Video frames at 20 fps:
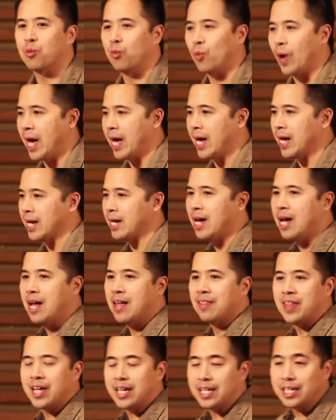the way
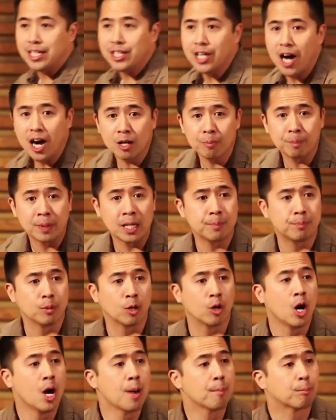that young
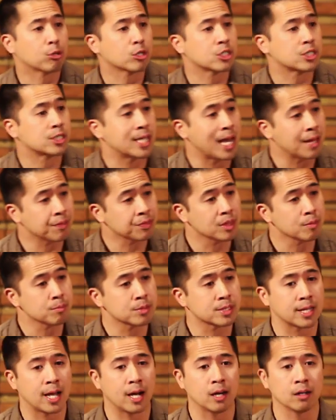people present
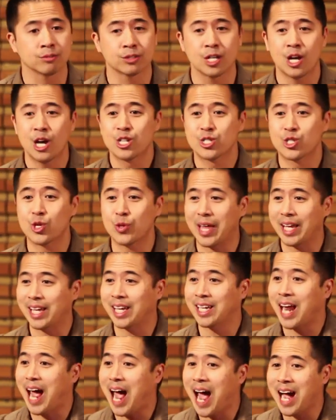themselves so they
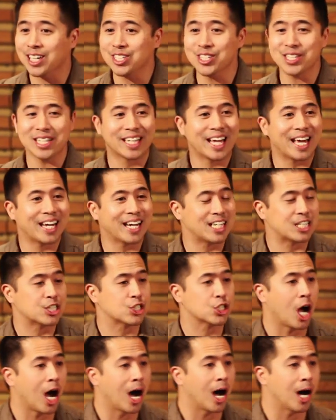can actually get a
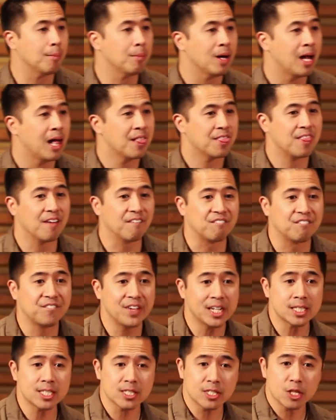job that
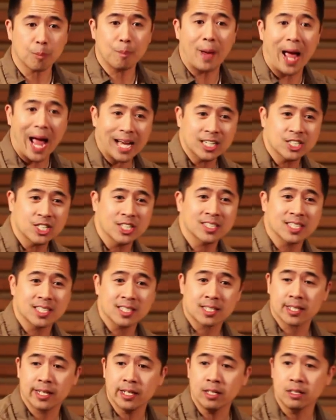fits their passions
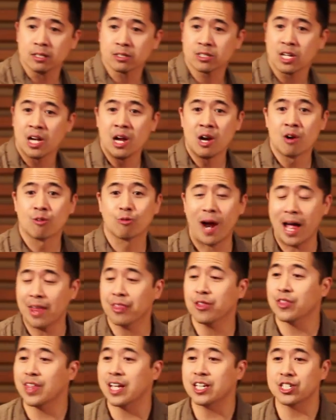and skills
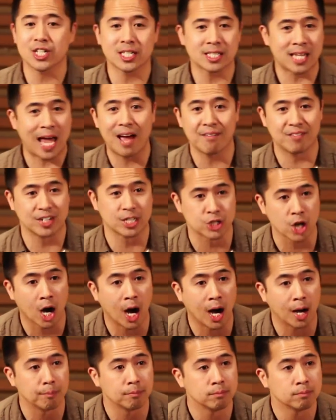rather than just have a
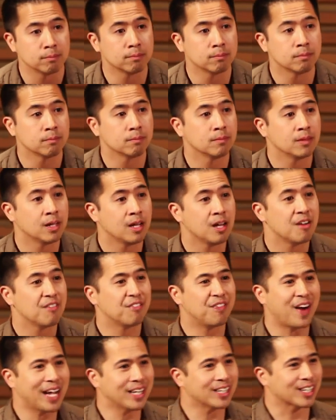job.
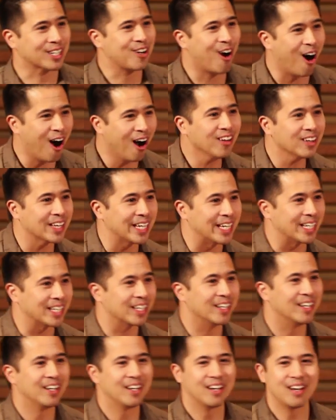Find a calling
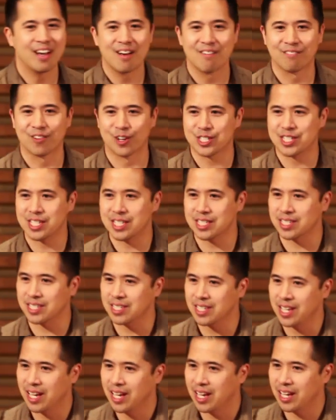
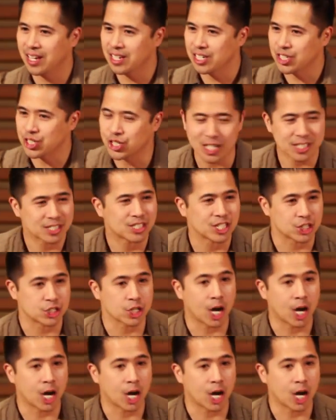versus just a